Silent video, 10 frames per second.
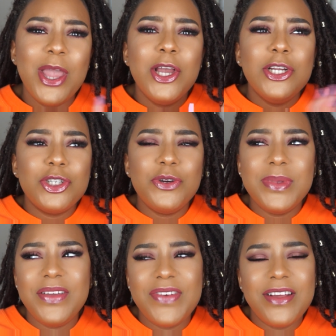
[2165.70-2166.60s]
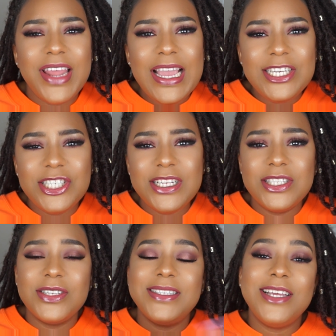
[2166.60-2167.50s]
melodies we
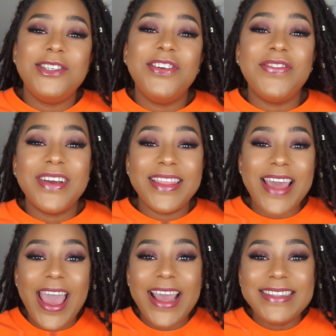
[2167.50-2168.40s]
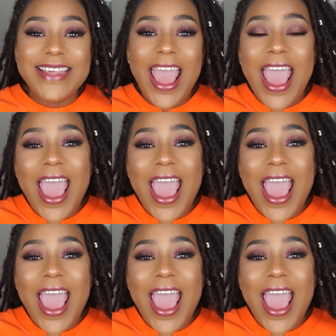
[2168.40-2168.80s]
haven't played.